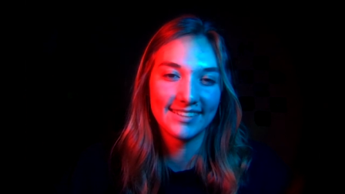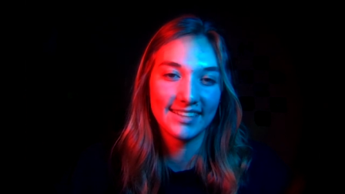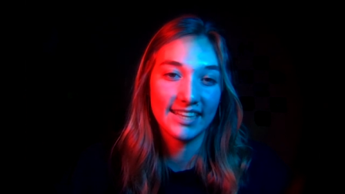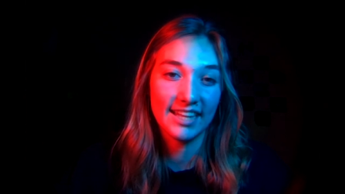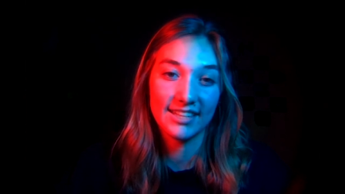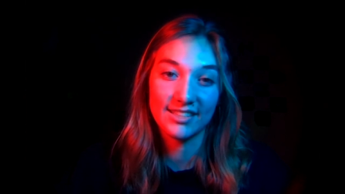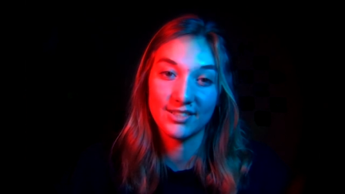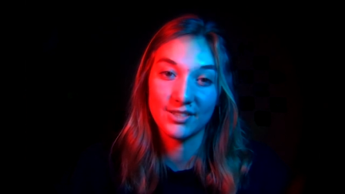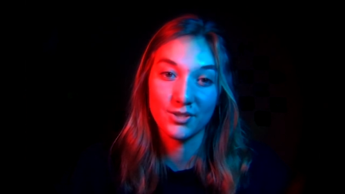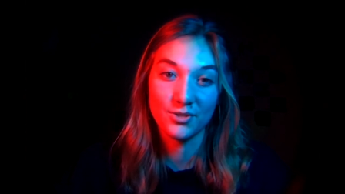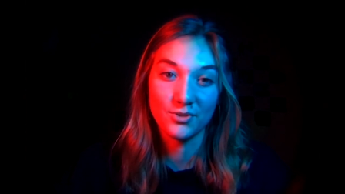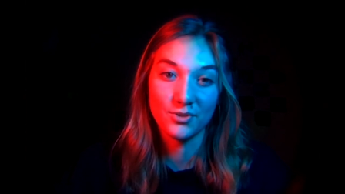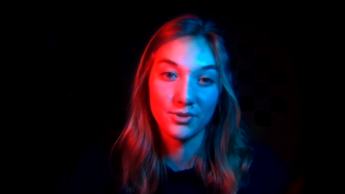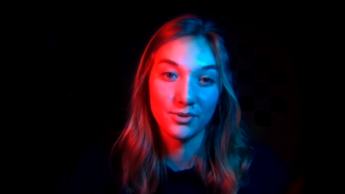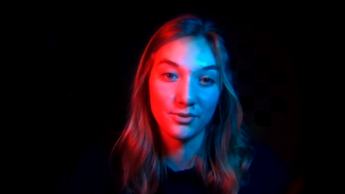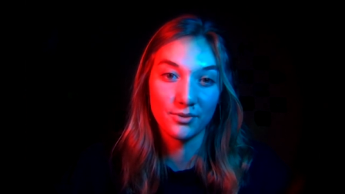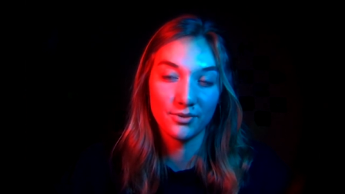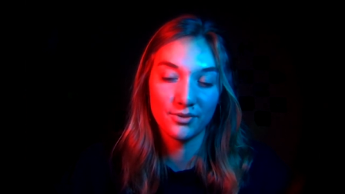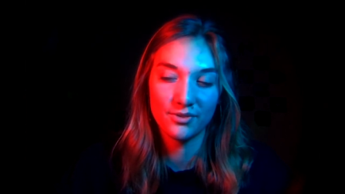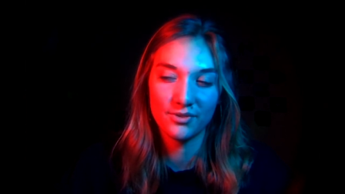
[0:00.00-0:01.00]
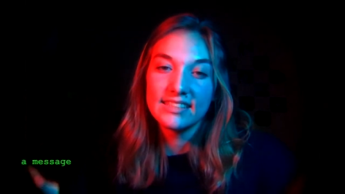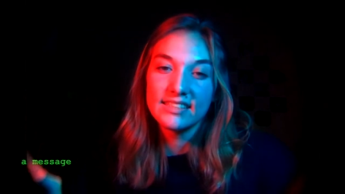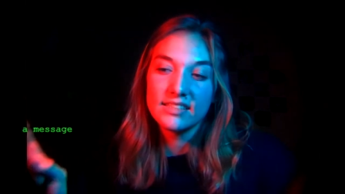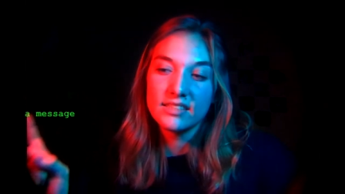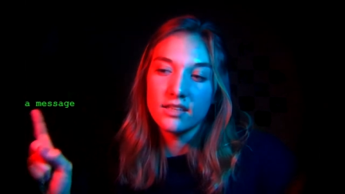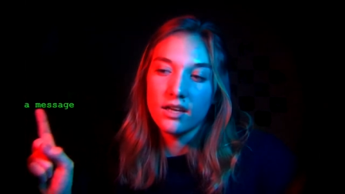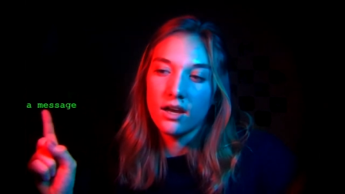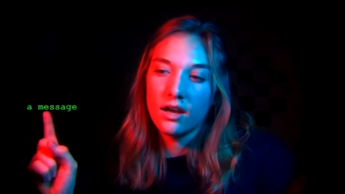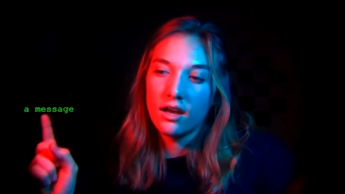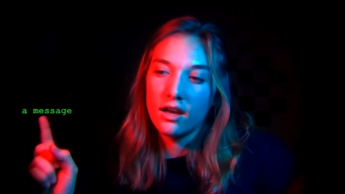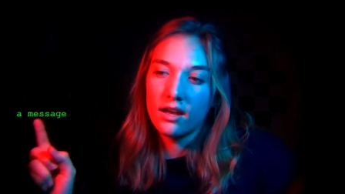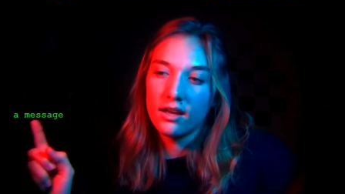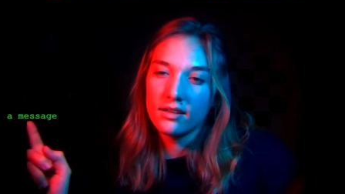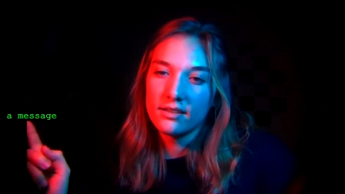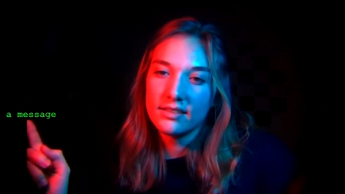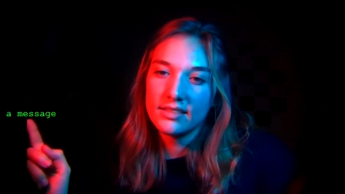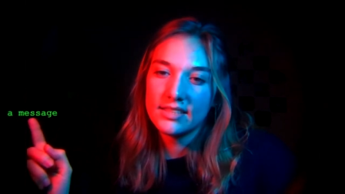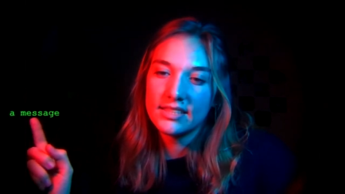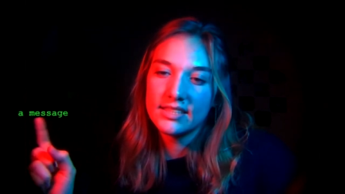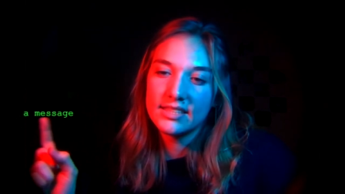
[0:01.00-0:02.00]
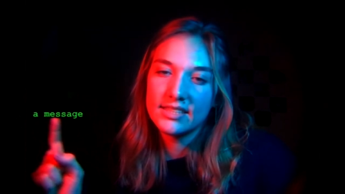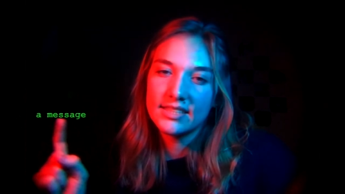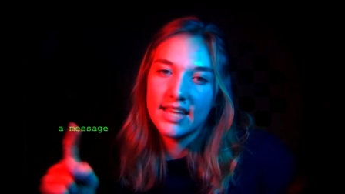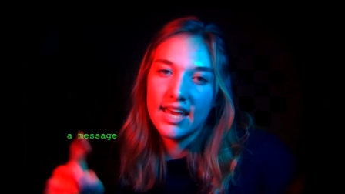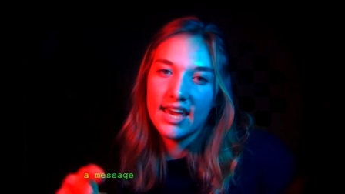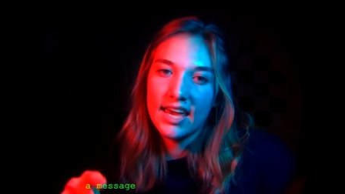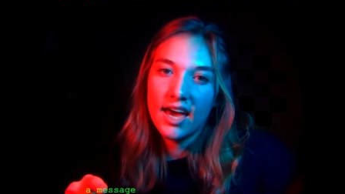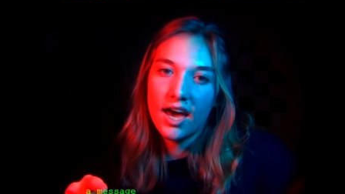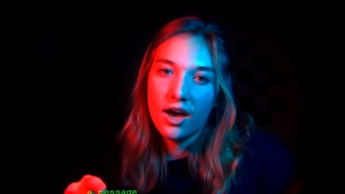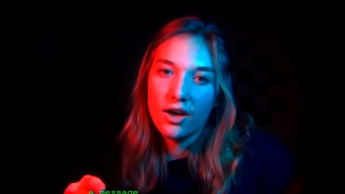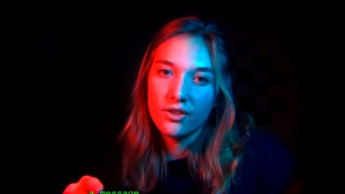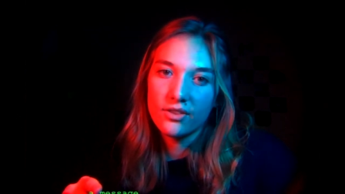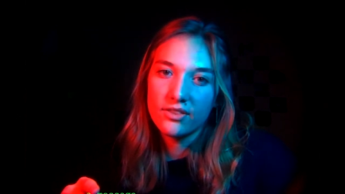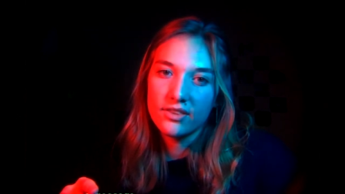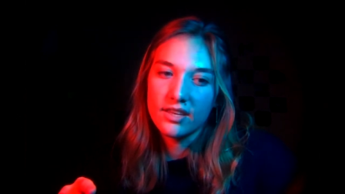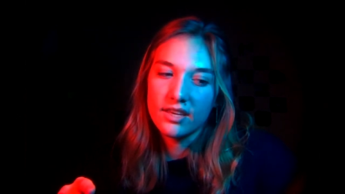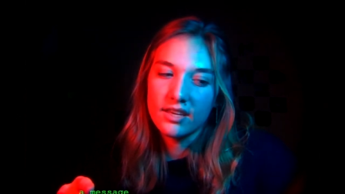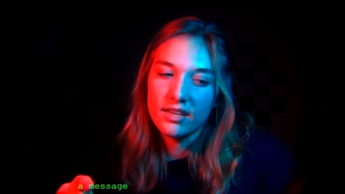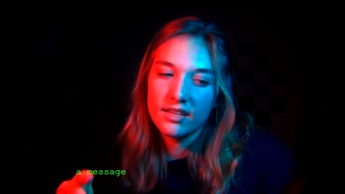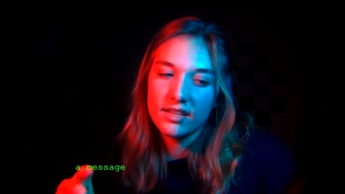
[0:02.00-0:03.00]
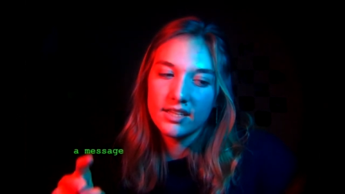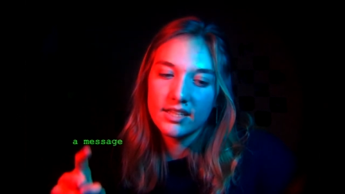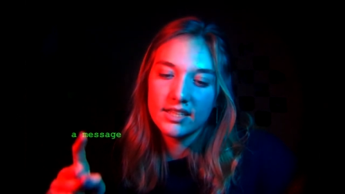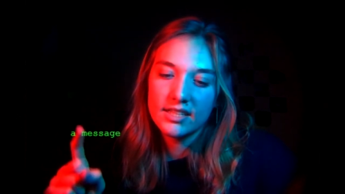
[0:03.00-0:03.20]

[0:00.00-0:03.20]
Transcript: That's the truth. Uh, stay healthy,